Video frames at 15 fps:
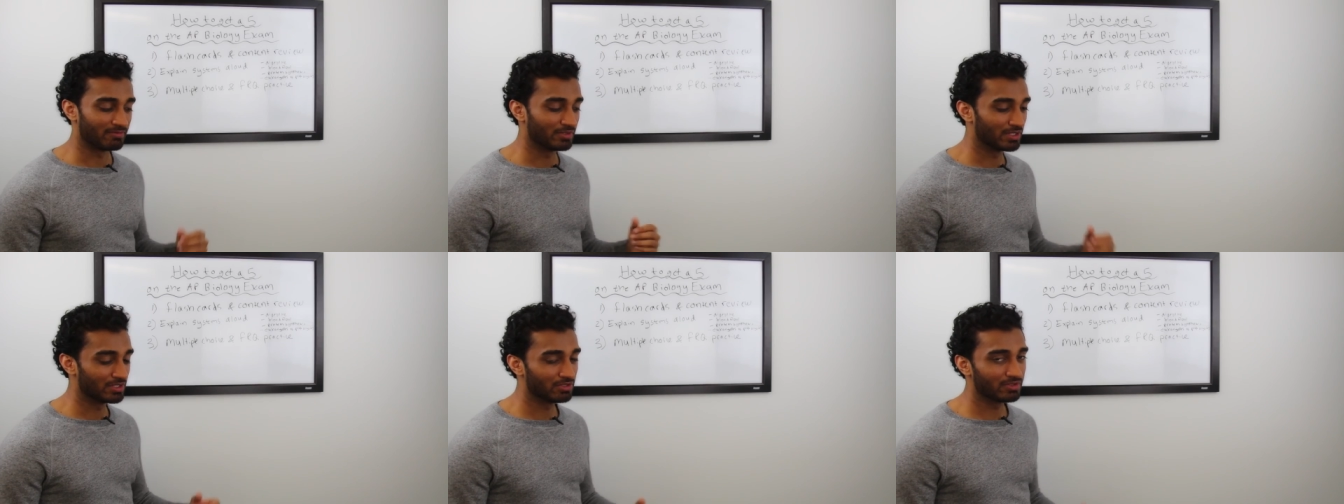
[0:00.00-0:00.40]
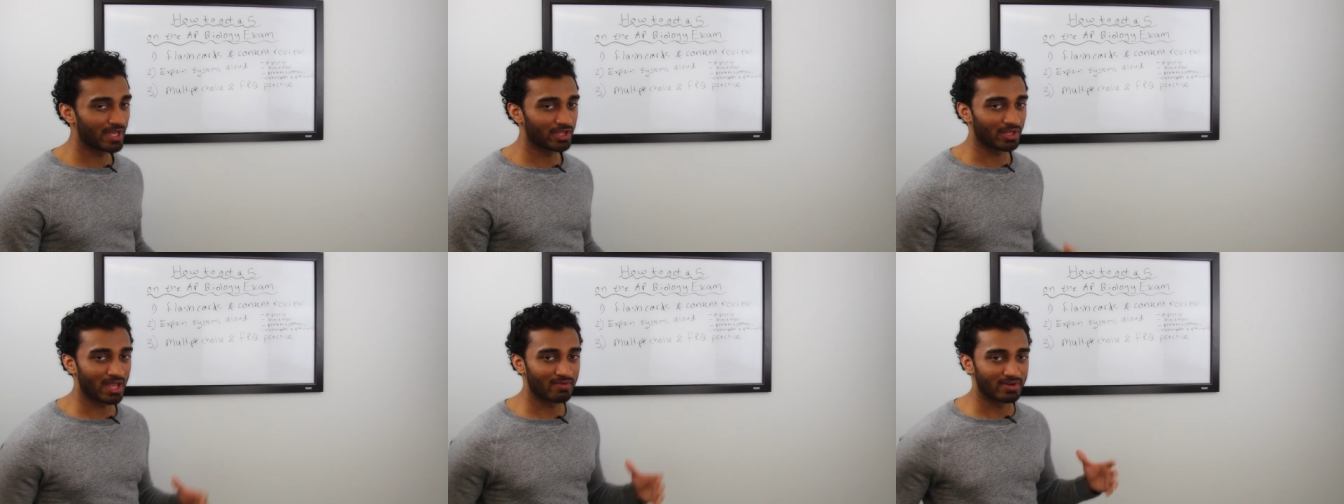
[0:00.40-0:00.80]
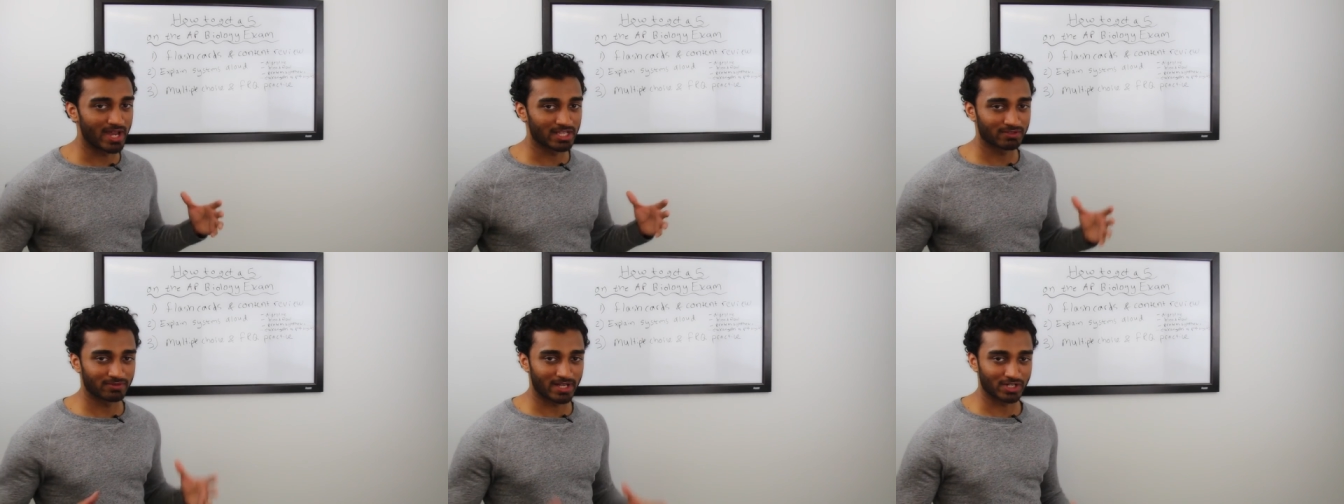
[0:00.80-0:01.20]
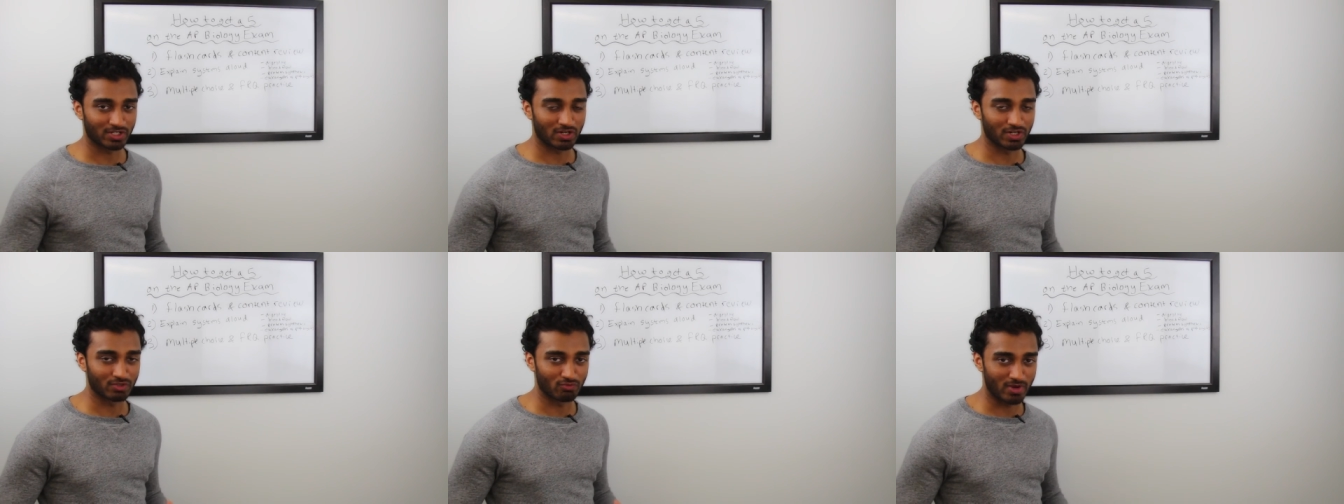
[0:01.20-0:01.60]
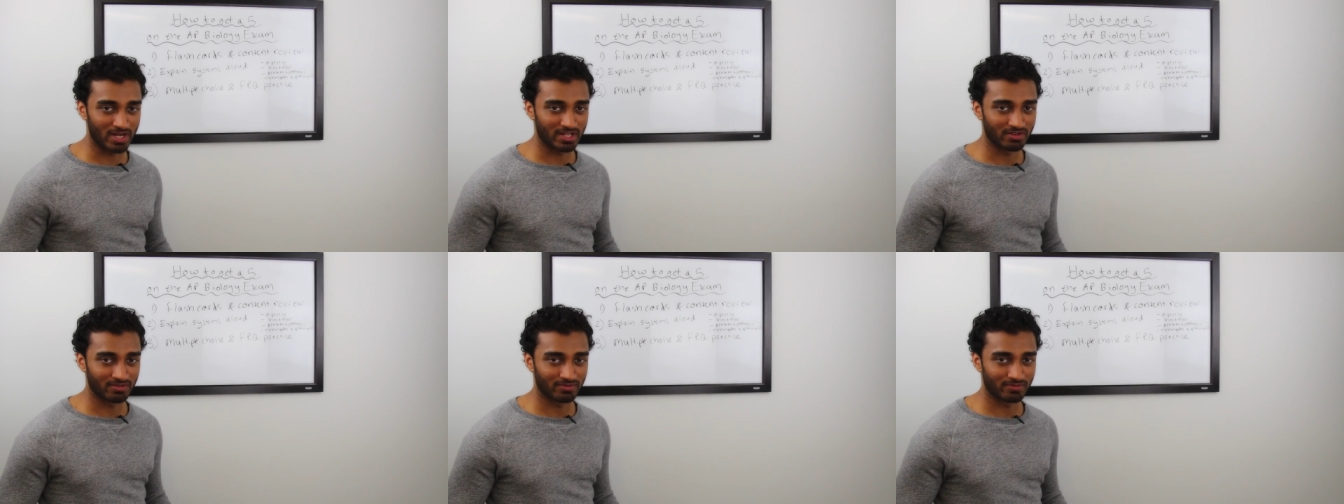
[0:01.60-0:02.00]
if you can do that you'll have a nice flashcards
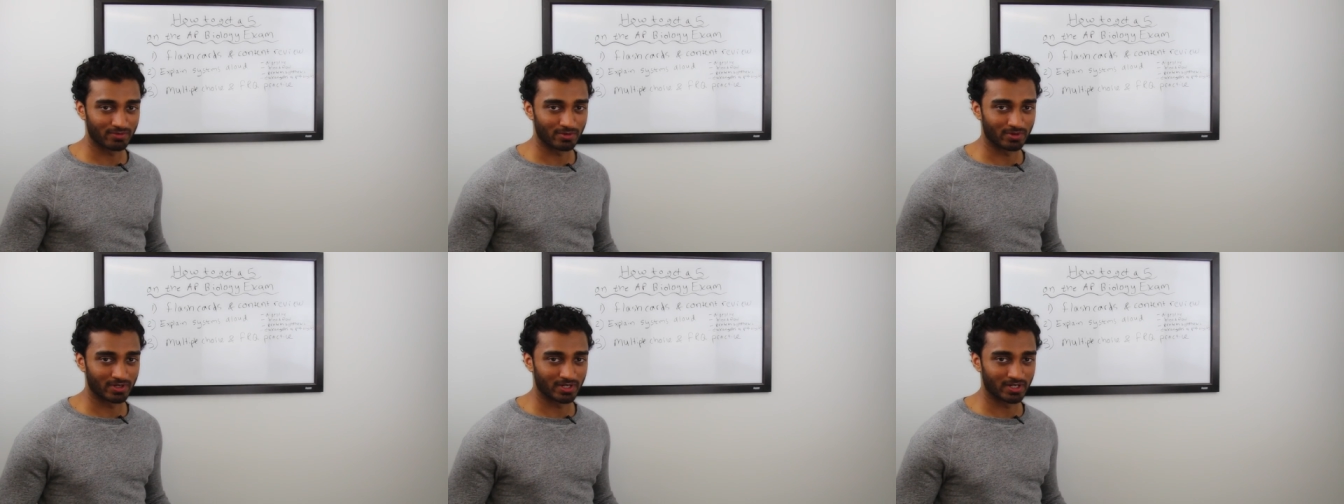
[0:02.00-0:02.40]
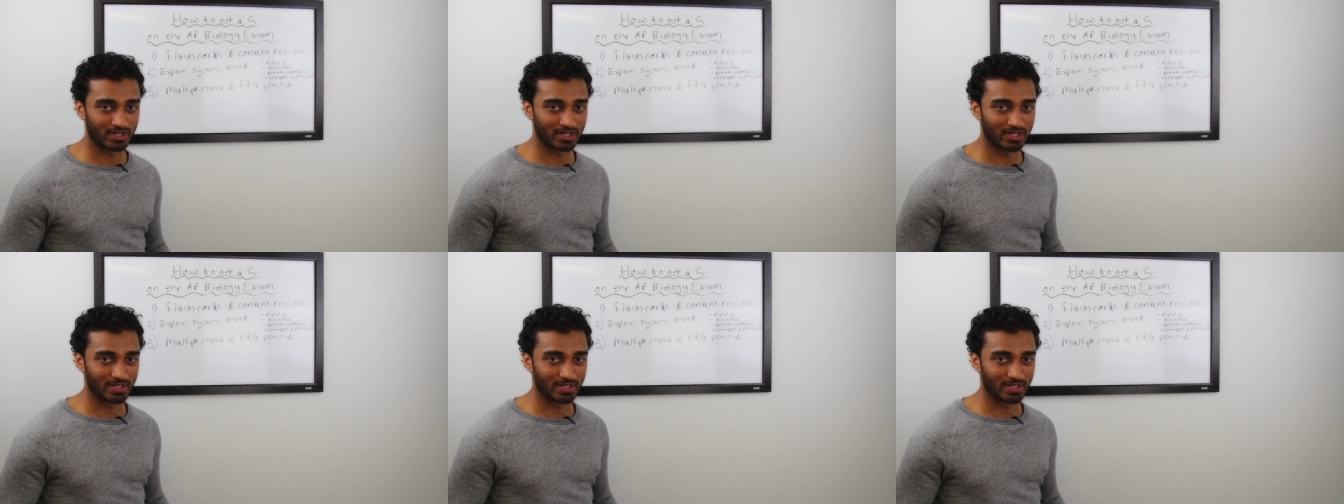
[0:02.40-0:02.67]
ready for